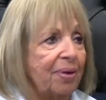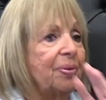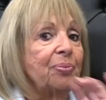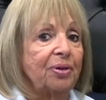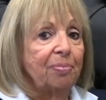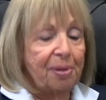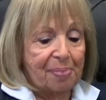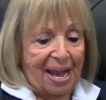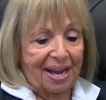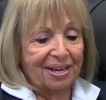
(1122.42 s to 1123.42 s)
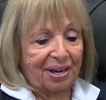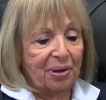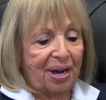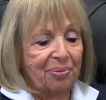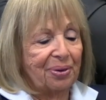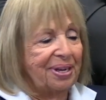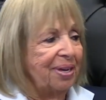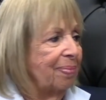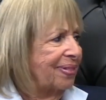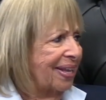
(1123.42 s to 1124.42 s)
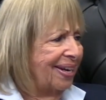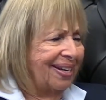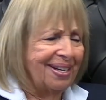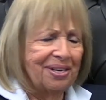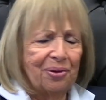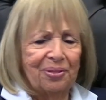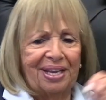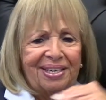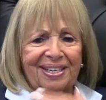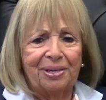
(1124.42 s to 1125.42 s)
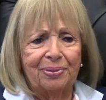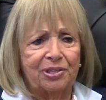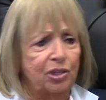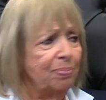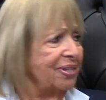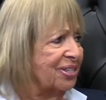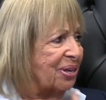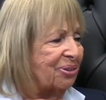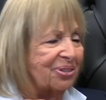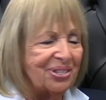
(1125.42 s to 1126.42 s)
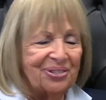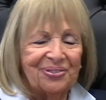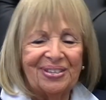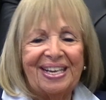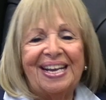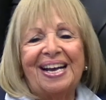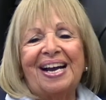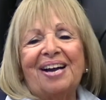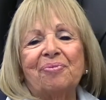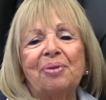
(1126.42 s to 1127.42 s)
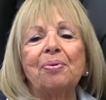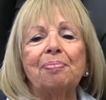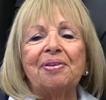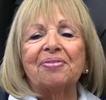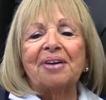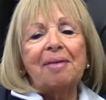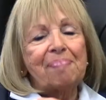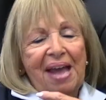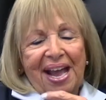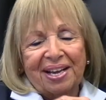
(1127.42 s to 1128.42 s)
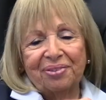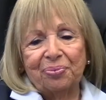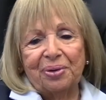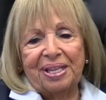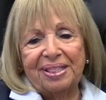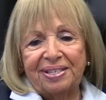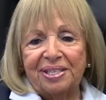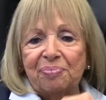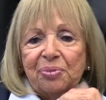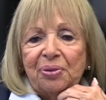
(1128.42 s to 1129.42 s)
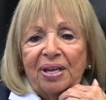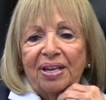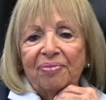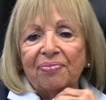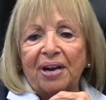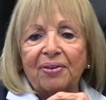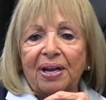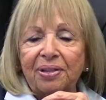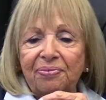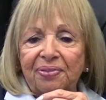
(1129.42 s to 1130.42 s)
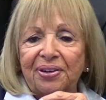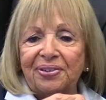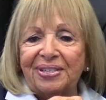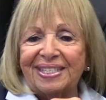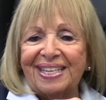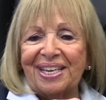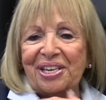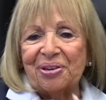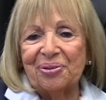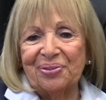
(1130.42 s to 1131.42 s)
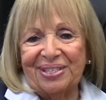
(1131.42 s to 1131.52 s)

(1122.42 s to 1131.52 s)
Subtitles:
but we will be back. I want to hear about that. I didn't know that he was a ship designer, too. We will be right back with Tim Mooney, Fire Island Ferries. Thank you.